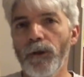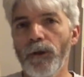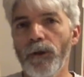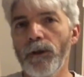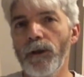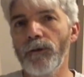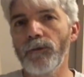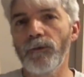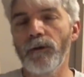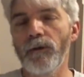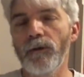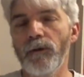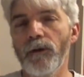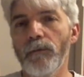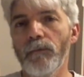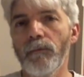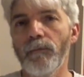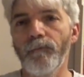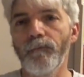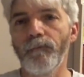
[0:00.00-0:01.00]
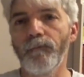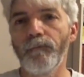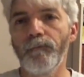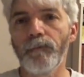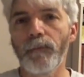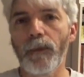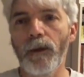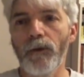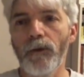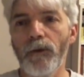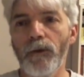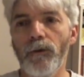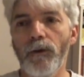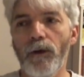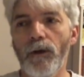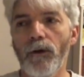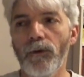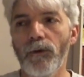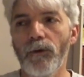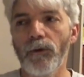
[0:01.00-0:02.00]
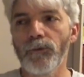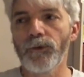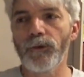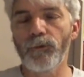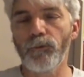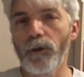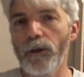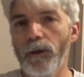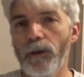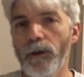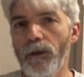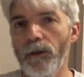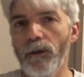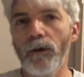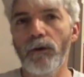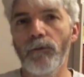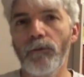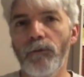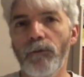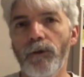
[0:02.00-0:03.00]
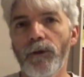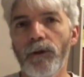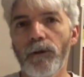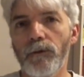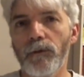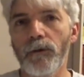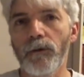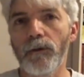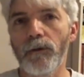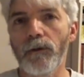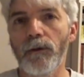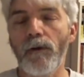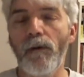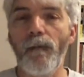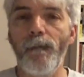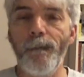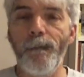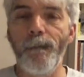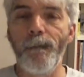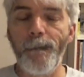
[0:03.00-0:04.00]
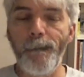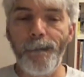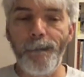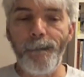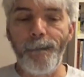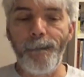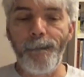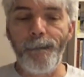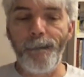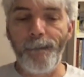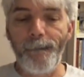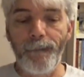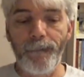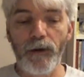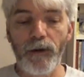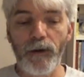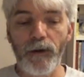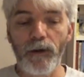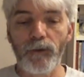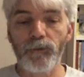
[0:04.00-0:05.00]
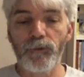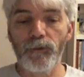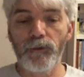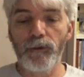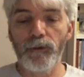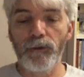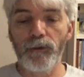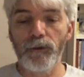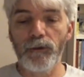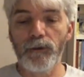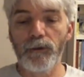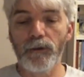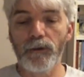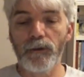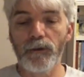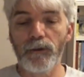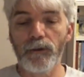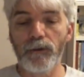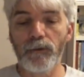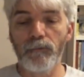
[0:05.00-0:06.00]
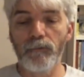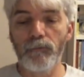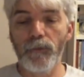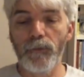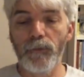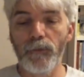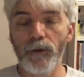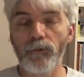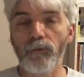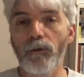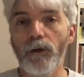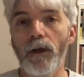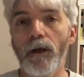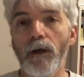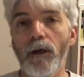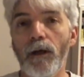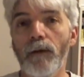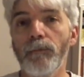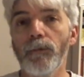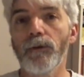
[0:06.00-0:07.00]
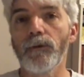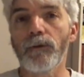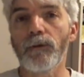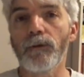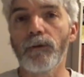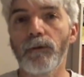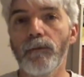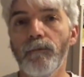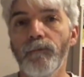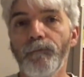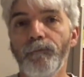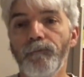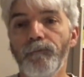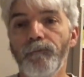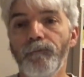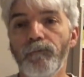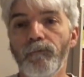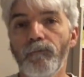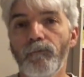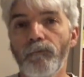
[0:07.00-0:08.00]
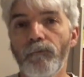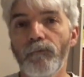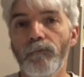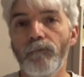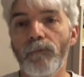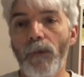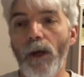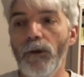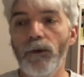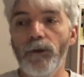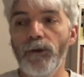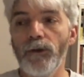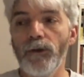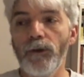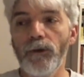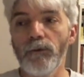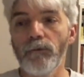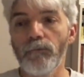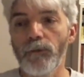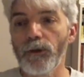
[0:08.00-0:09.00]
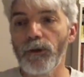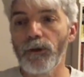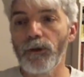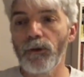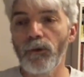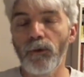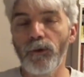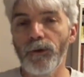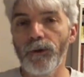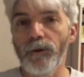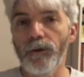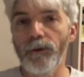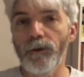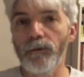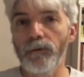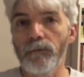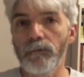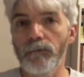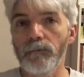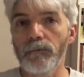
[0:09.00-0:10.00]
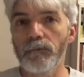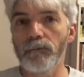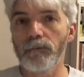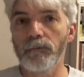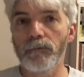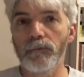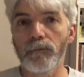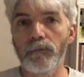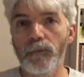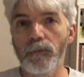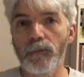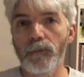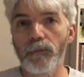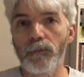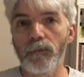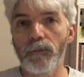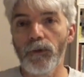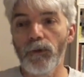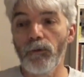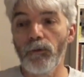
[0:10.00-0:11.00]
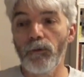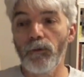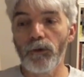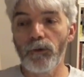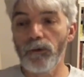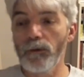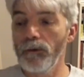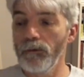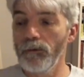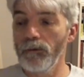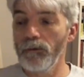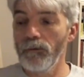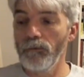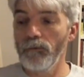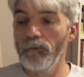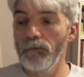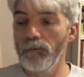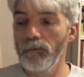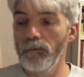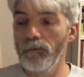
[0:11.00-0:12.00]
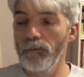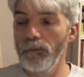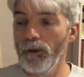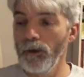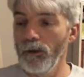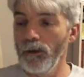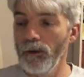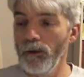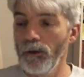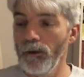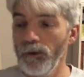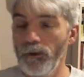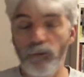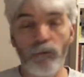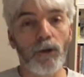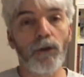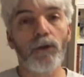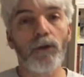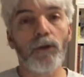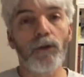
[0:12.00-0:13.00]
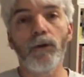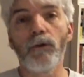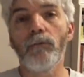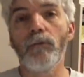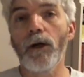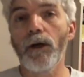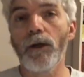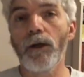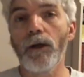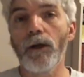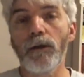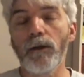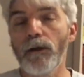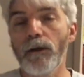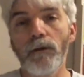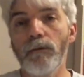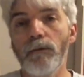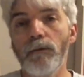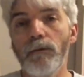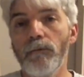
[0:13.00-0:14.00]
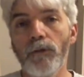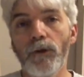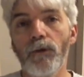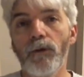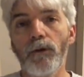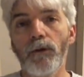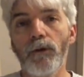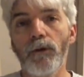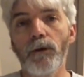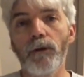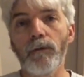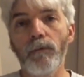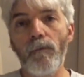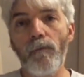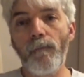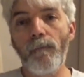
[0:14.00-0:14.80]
then people could not stand up against them. And they all just went along with it. And that's the that's what happened. And they didn't record it. You want